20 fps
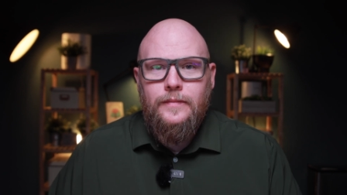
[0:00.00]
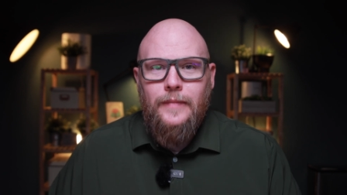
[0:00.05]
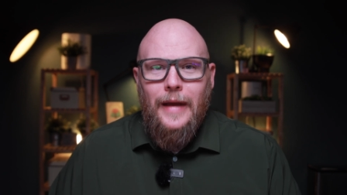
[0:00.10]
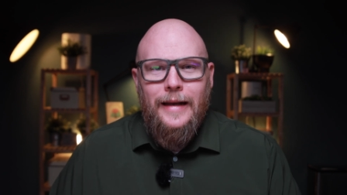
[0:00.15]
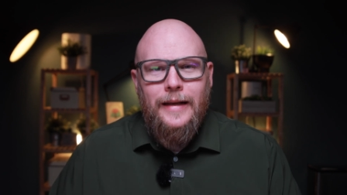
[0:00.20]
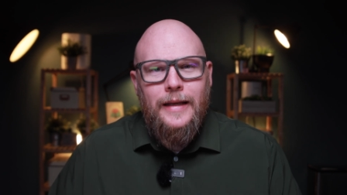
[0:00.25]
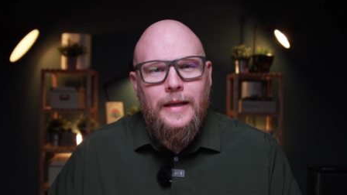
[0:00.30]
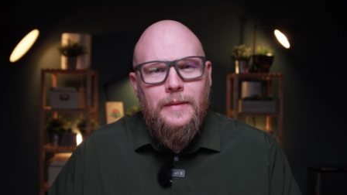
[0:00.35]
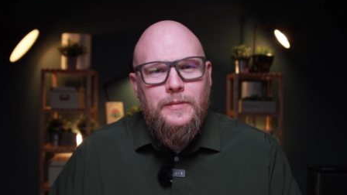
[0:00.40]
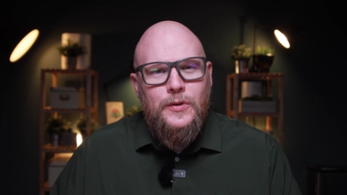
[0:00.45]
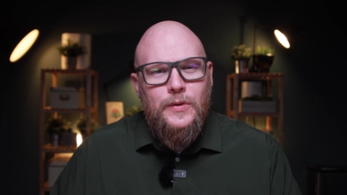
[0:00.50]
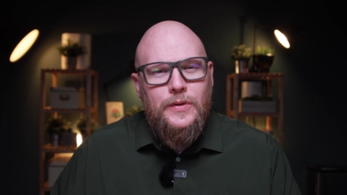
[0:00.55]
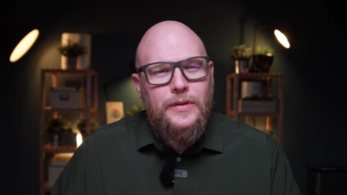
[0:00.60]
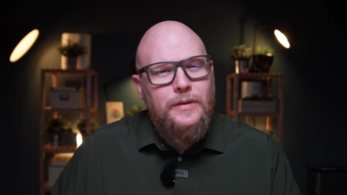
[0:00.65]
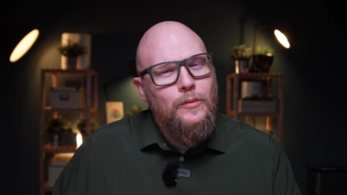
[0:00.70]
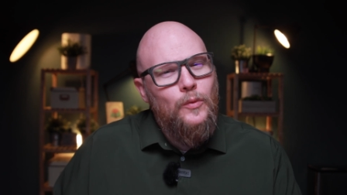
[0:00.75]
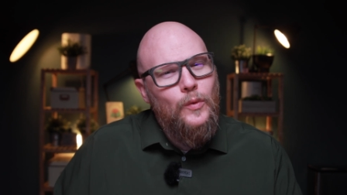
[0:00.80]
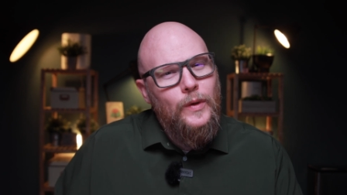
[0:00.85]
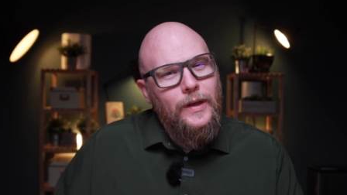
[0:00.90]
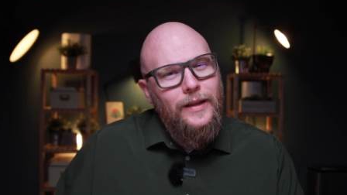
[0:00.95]
and comes with
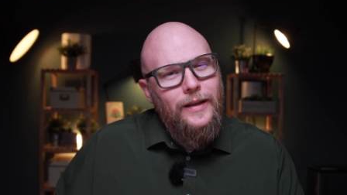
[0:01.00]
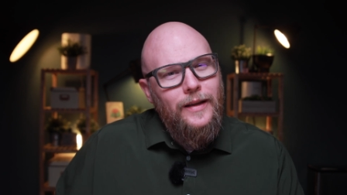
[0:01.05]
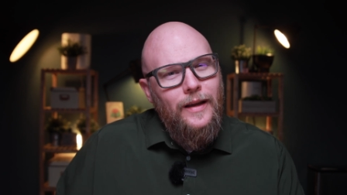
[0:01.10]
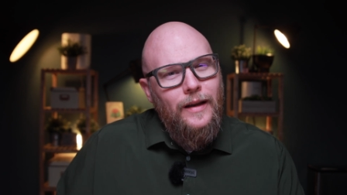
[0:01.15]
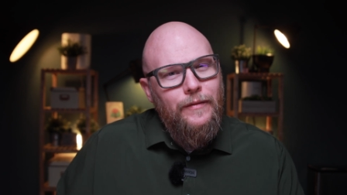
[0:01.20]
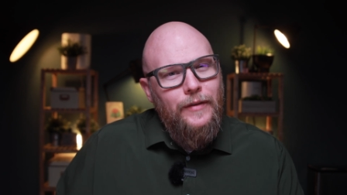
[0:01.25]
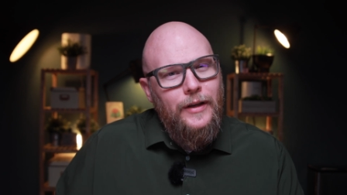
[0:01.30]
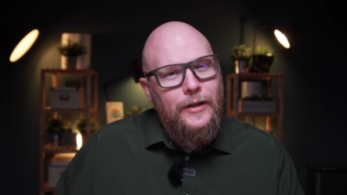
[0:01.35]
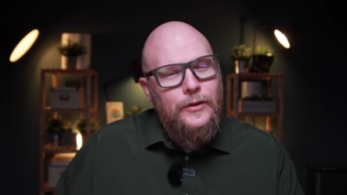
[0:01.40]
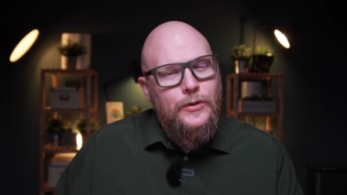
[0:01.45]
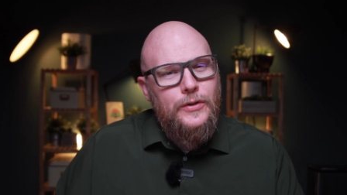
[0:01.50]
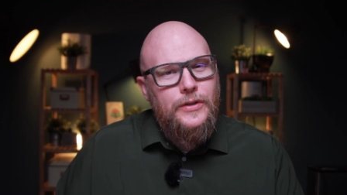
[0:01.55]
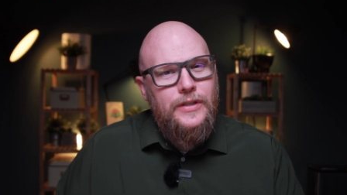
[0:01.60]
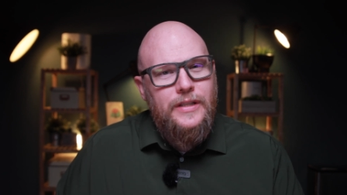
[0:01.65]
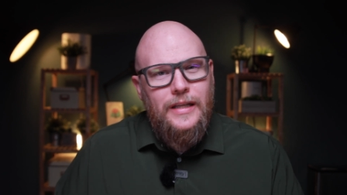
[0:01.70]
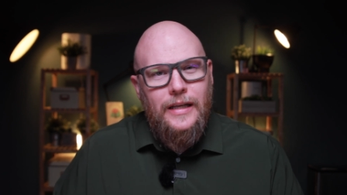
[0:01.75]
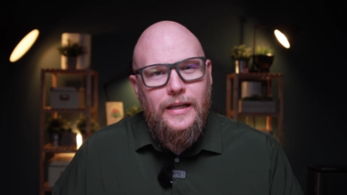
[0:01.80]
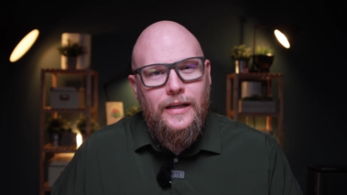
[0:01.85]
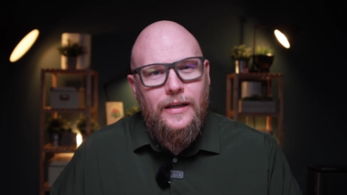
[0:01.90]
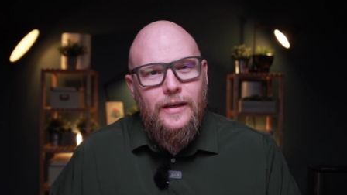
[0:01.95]
some really kind of
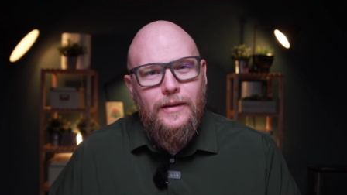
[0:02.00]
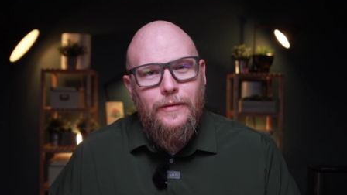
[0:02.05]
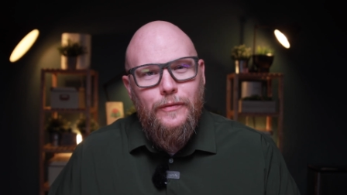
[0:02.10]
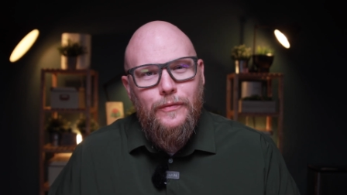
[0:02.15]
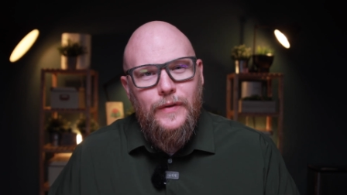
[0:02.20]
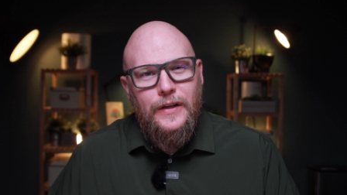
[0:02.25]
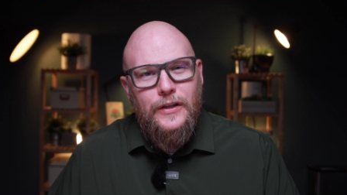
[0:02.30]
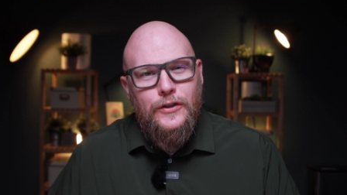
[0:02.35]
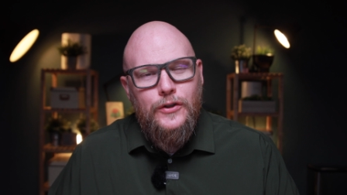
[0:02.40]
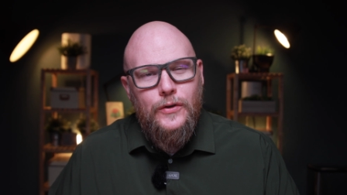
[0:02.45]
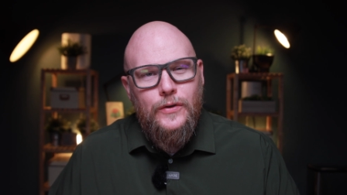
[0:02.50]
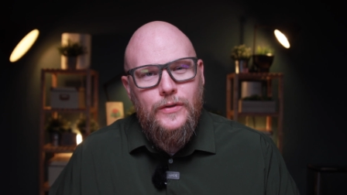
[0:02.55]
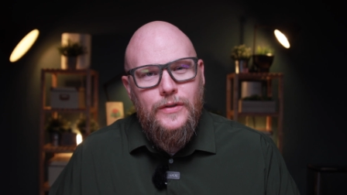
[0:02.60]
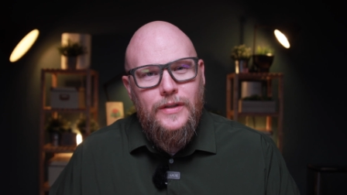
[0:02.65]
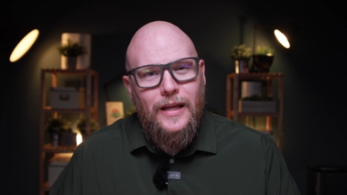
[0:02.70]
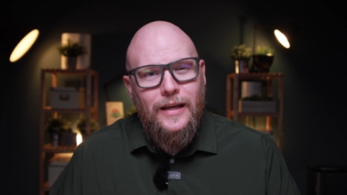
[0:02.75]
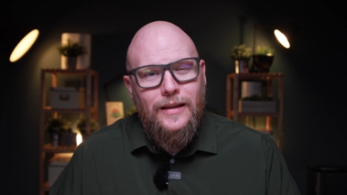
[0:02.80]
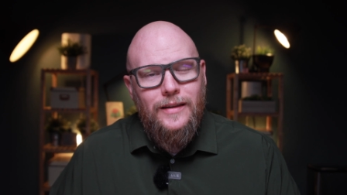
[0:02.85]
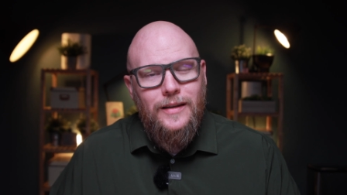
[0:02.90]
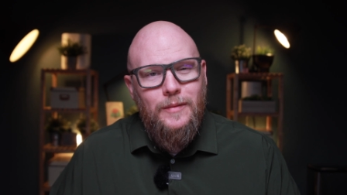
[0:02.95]
interesting features
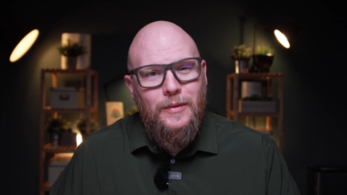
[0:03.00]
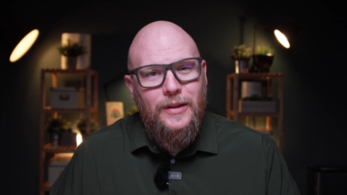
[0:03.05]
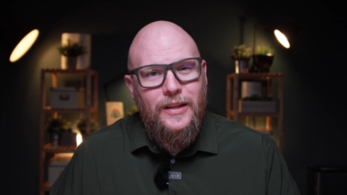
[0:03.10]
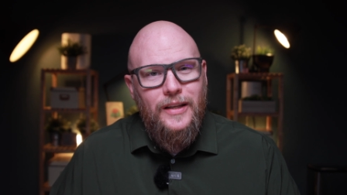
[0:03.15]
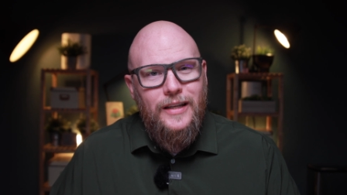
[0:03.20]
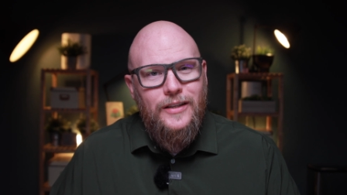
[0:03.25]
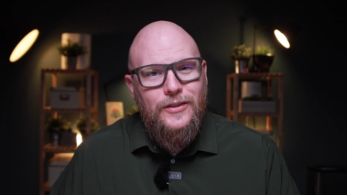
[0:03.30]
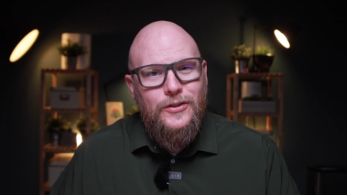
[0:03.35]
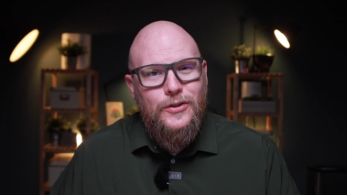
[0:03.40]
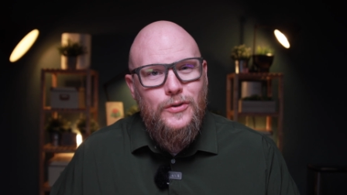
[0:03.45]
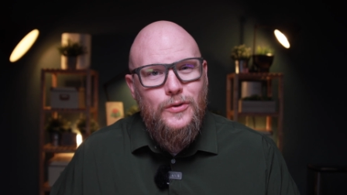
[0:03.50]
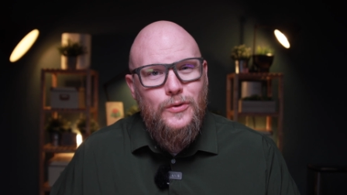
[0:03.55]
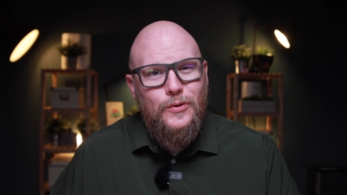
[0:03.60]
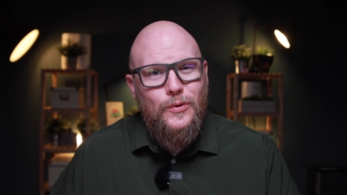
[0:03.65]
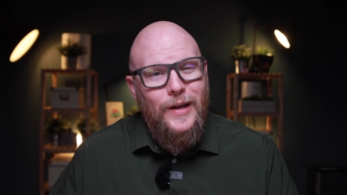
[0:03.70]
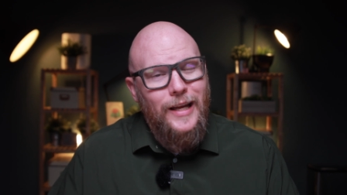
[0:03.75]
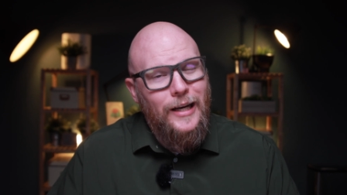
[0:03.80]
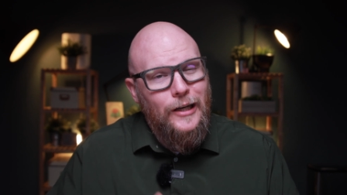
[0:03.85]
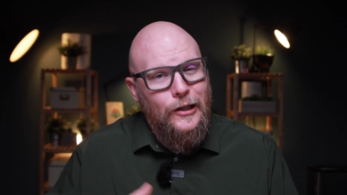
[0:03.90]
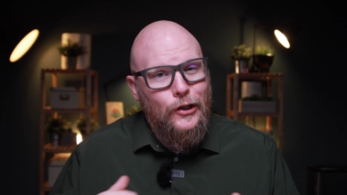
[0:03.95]
like the ability to
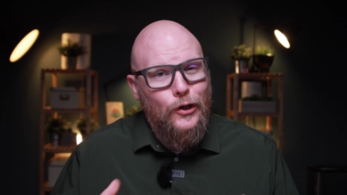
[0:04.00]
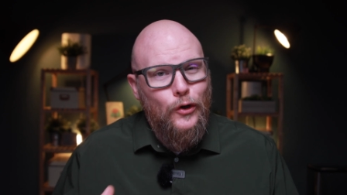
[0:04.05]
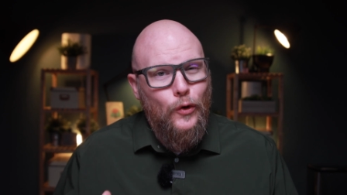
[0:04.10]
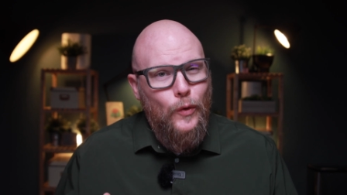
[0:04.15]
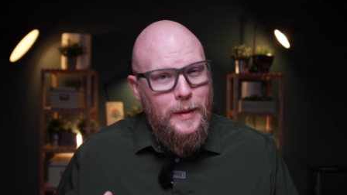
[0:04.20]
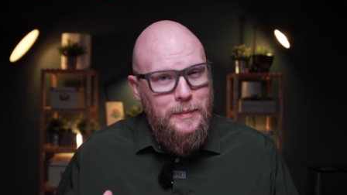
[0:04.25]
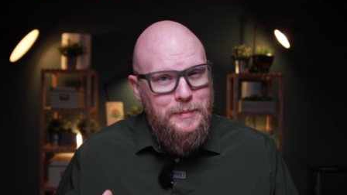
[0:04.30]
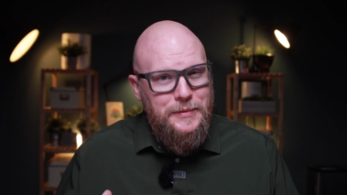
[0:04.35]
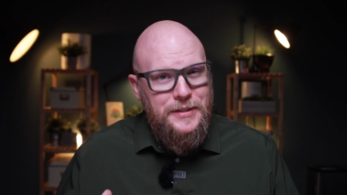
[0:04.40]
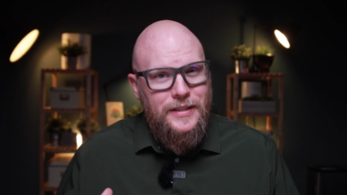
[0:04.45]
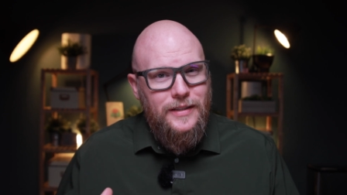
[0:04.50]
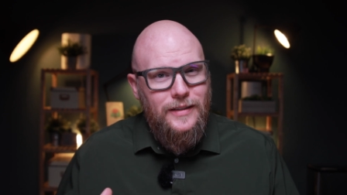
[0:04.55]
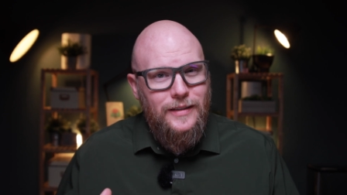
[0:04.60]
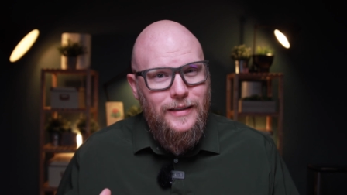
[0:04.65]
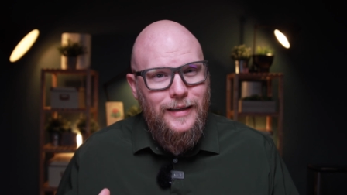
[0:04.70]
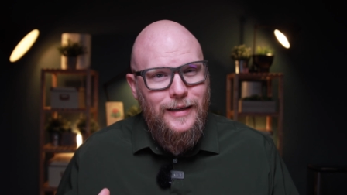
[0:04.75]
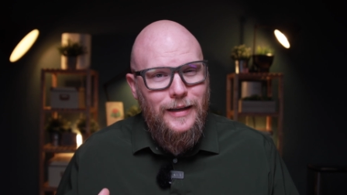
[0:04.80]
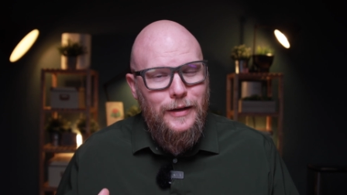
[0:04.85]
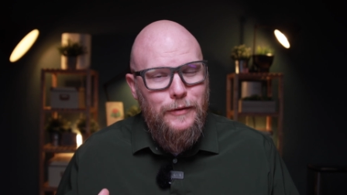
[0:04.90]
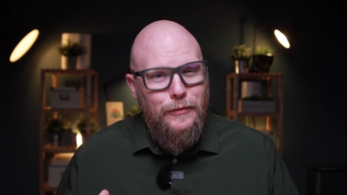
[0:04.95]
encrypt
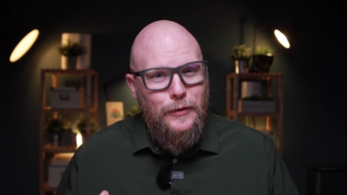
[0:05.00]
uh,